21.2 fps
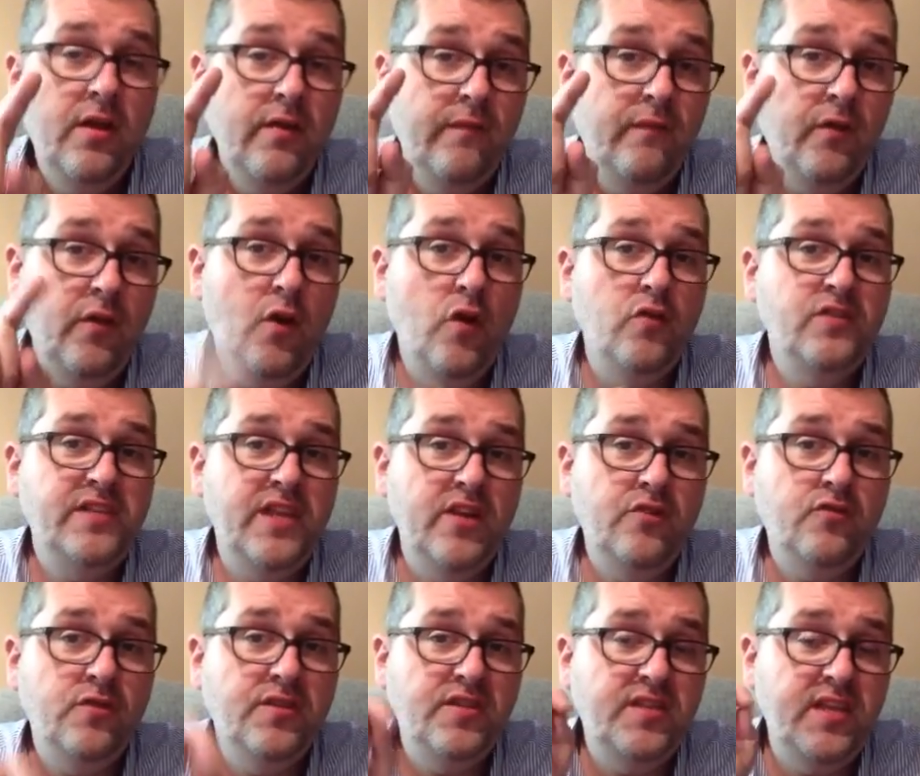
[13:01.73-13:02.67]
For those
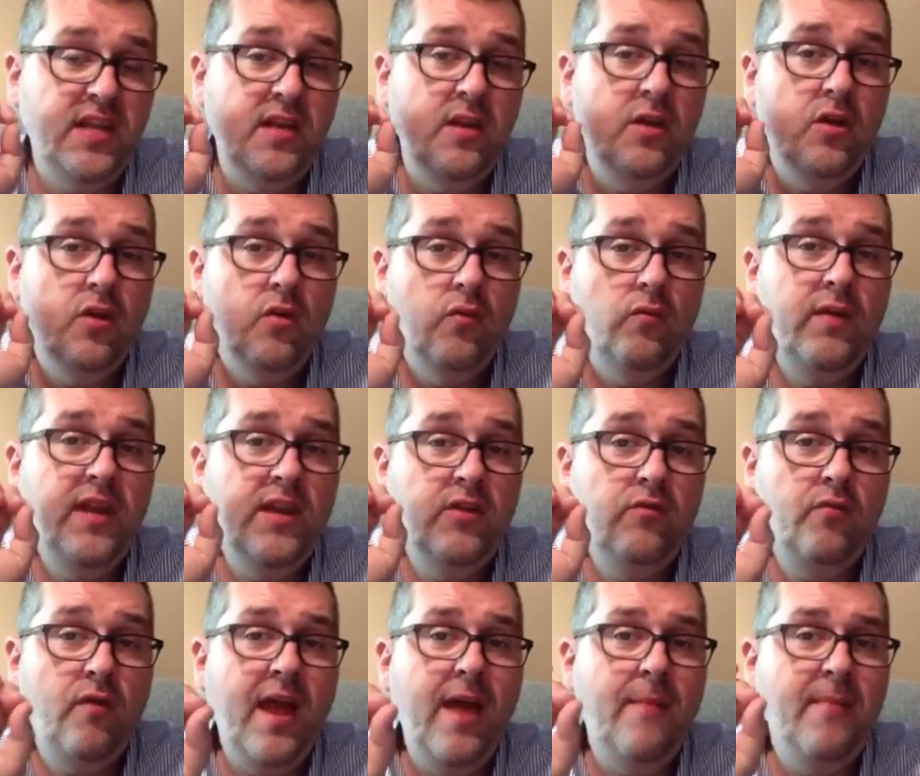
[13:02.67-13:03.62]
interested,
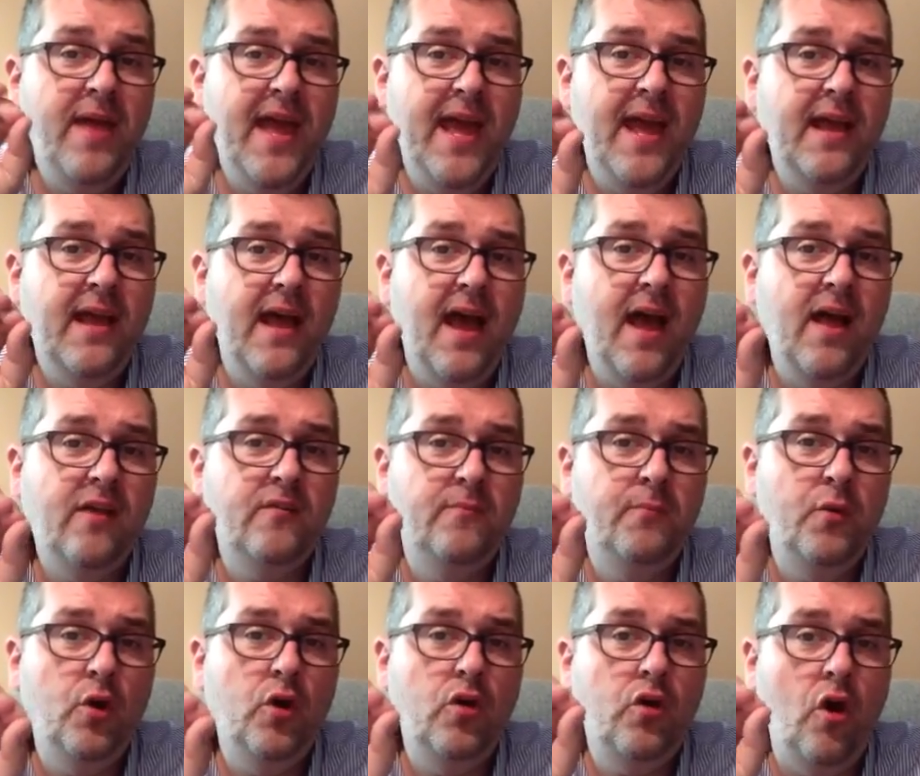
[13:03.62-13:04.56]
read Graham Hancock's
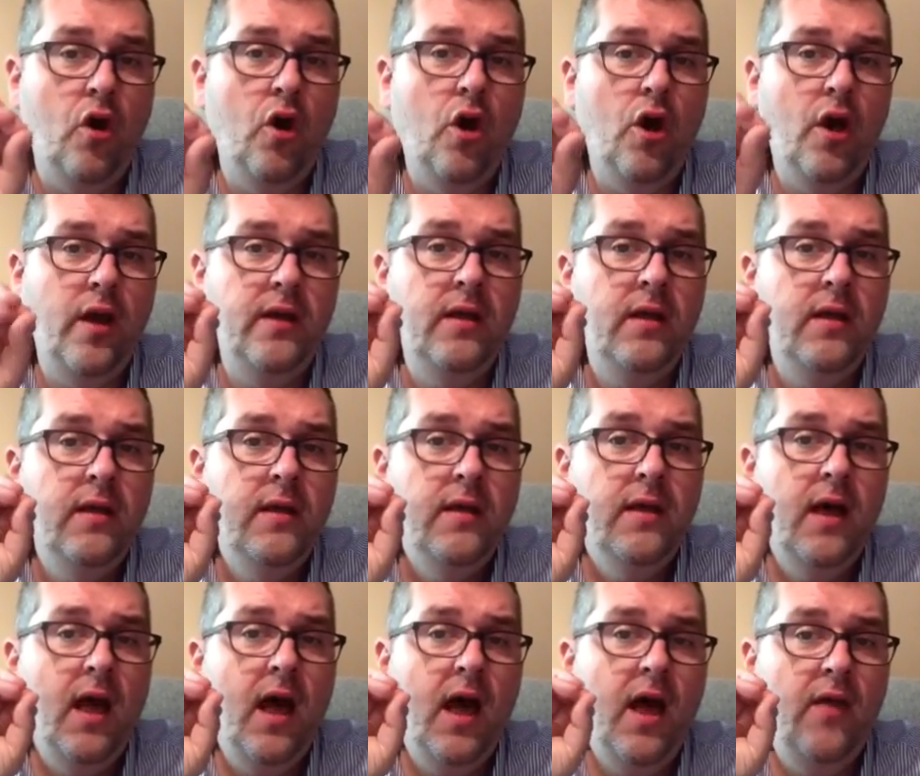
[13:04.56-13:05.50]
book on
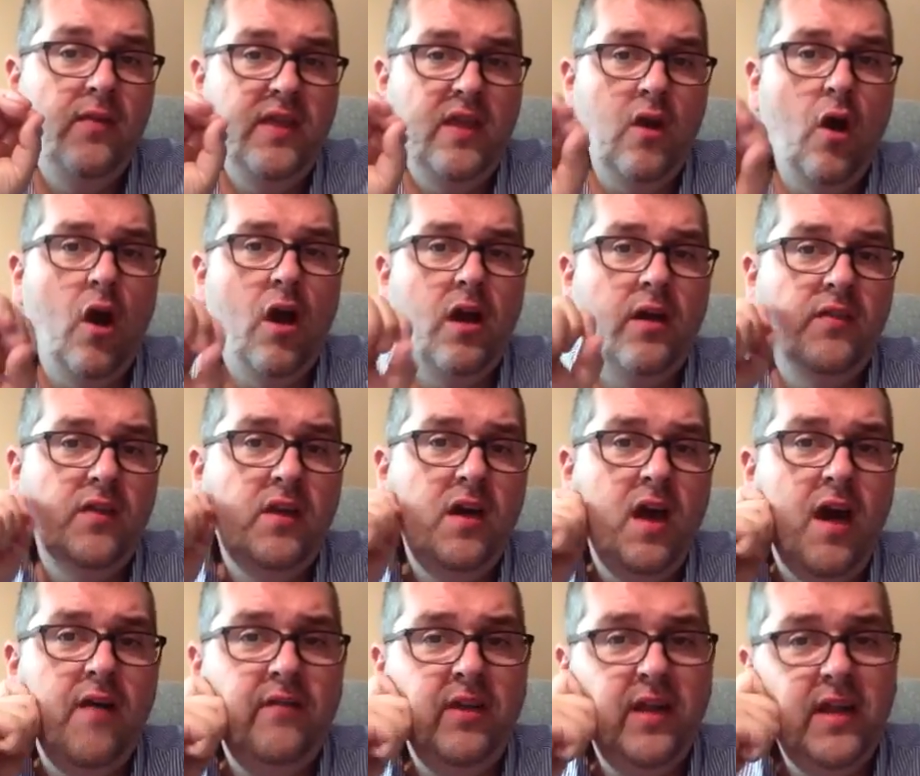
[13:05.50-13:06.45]
the Ark of the
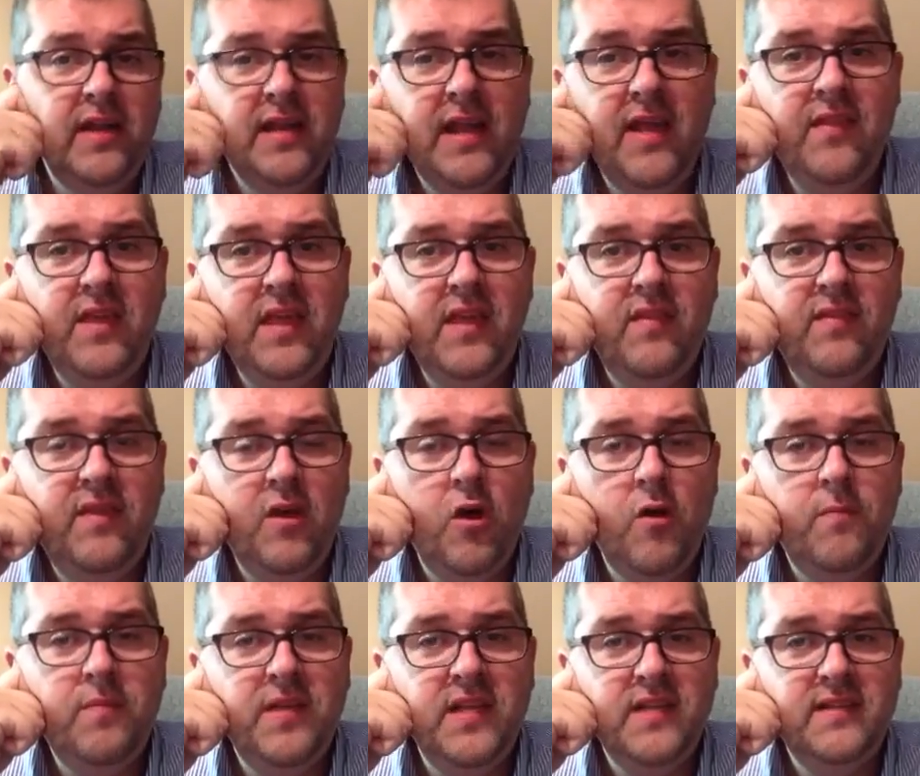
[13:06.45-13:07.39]
Covenant and the
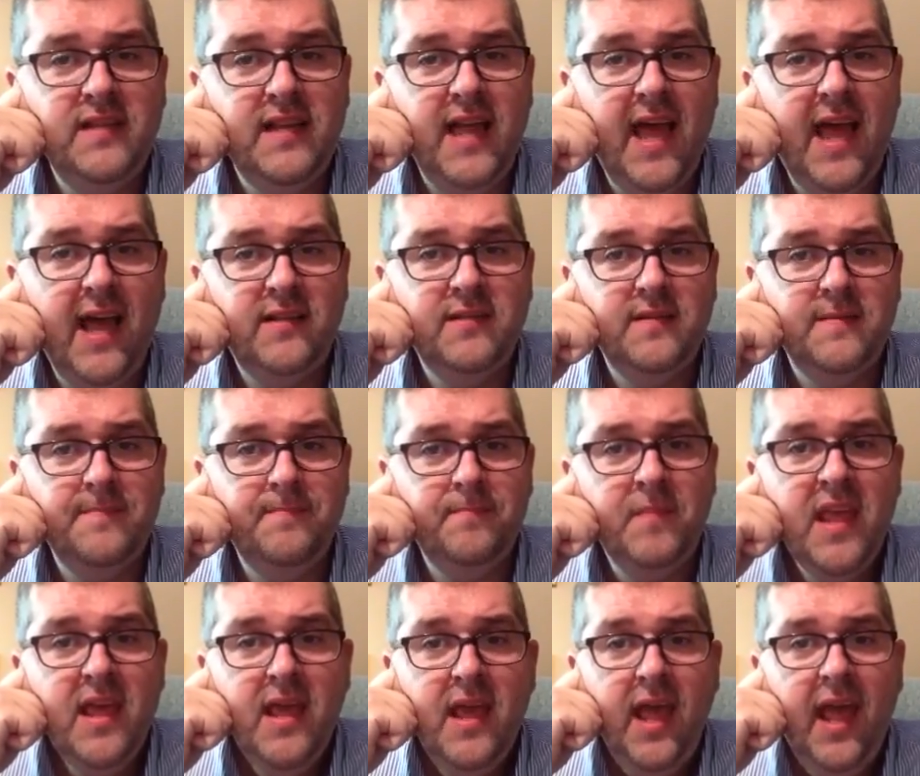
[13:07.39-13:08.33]
Ethiopians and Axum.
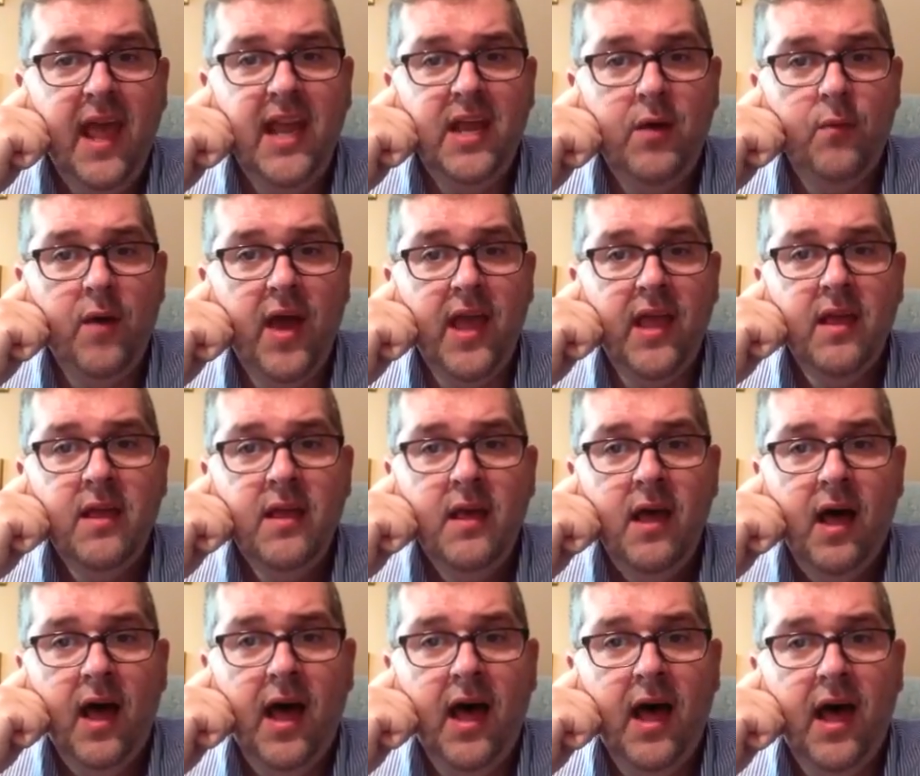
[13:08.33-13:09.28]
Anyway,
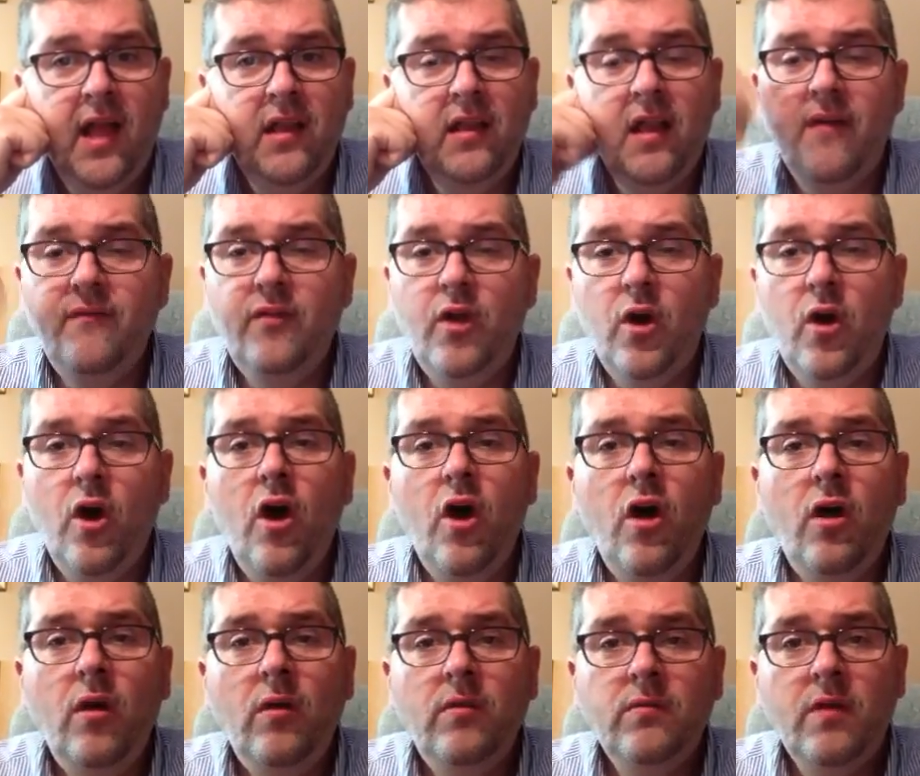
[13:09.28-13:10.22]
love you
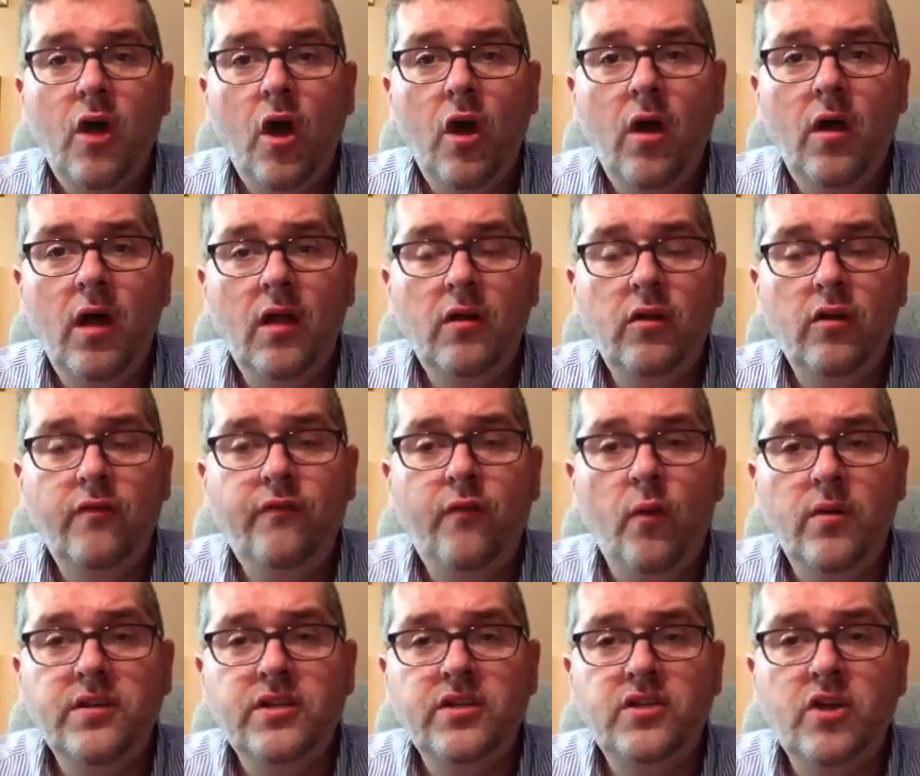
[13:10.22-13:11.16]
all. Look
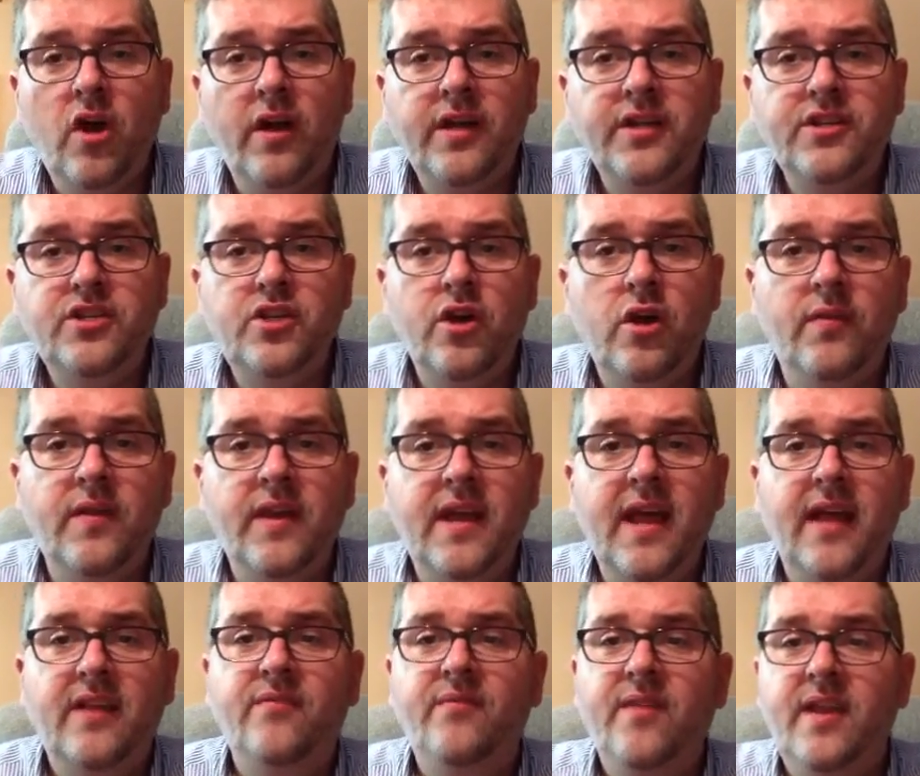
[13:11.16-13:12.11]
forward to talking to you on the
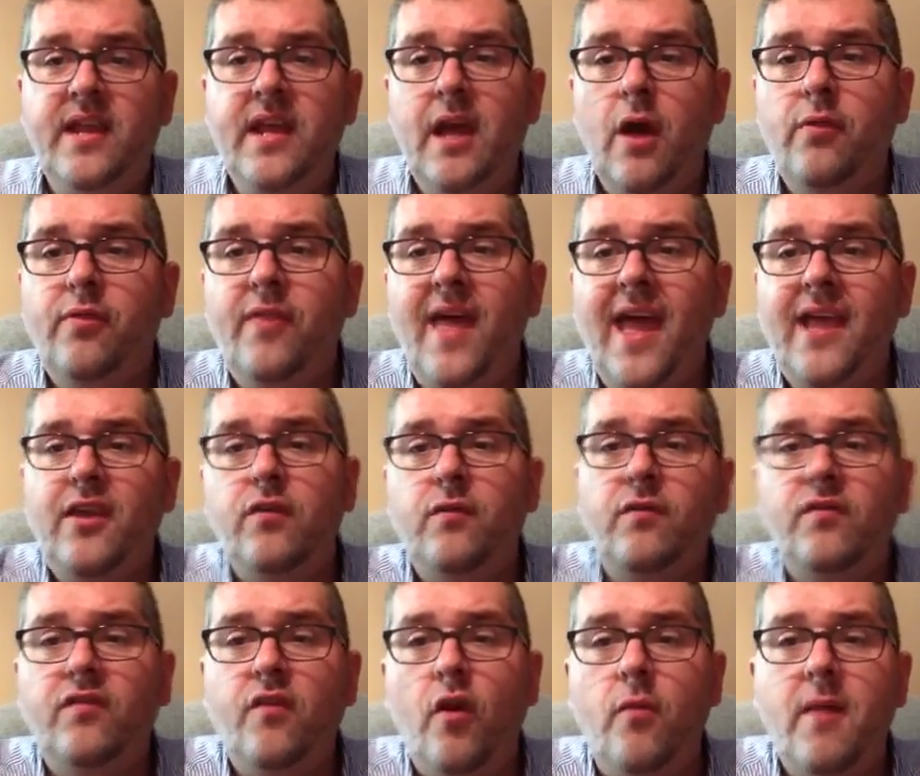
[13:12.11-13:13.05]
next video. Thank you
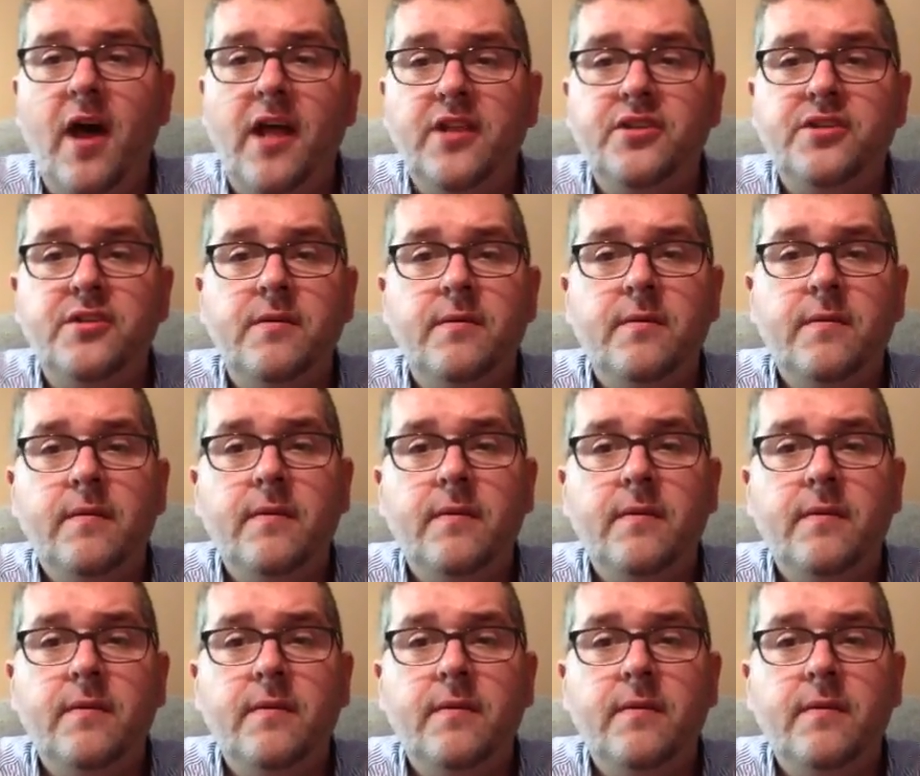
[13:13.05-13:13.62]
so much.